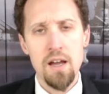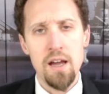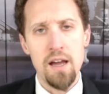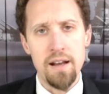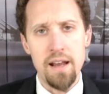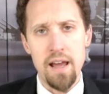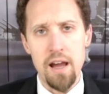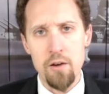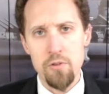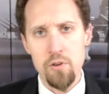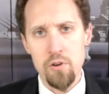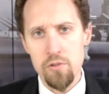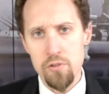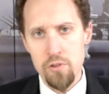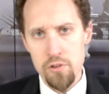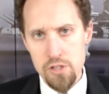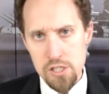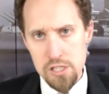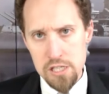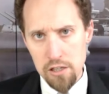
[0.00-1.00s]
and how they're
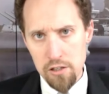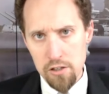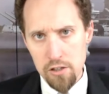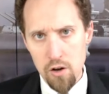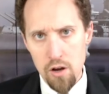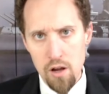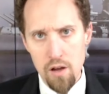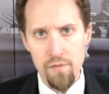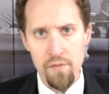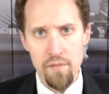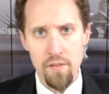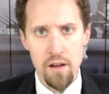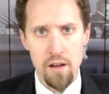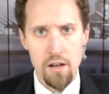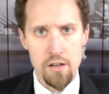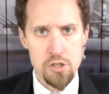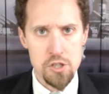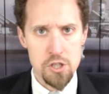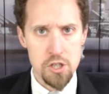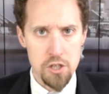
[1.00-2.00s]
they're selling off
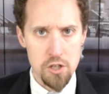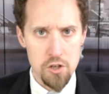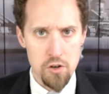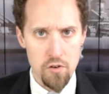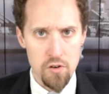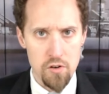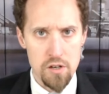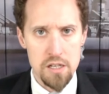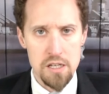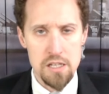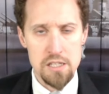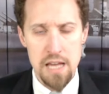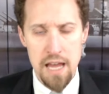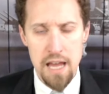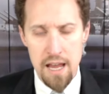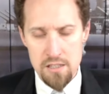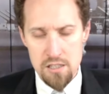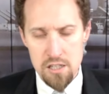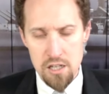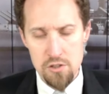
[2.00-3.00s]
uh, securities,
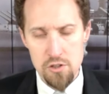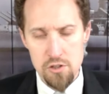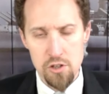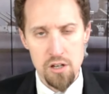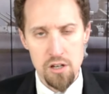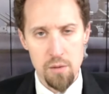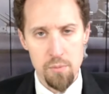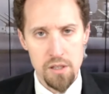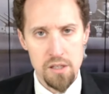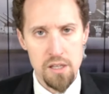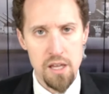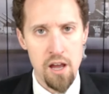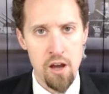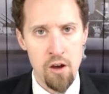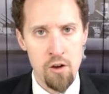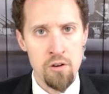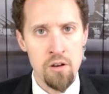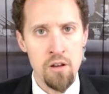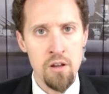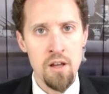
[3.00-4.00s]
assets are coming
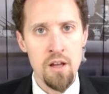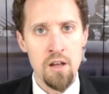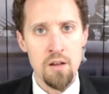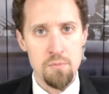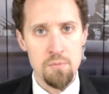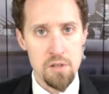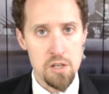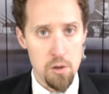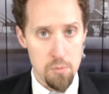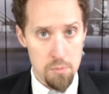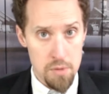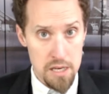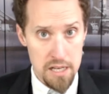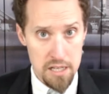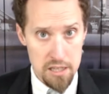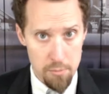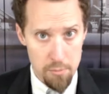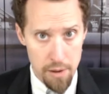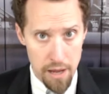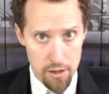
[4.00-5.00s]
down, you know,
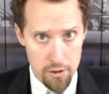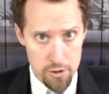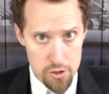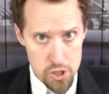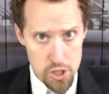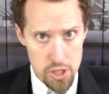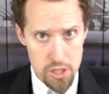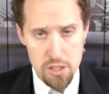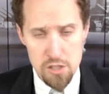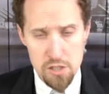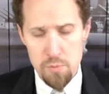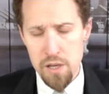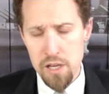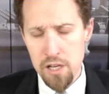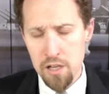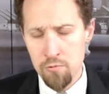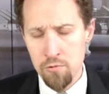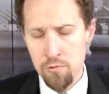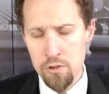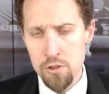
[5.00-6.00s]
meaning the balance sheet is
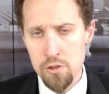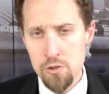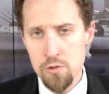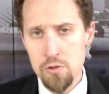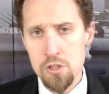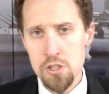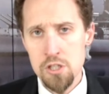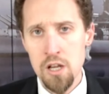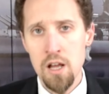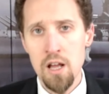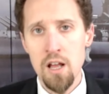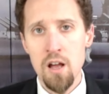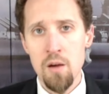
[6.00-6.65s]
being reduced.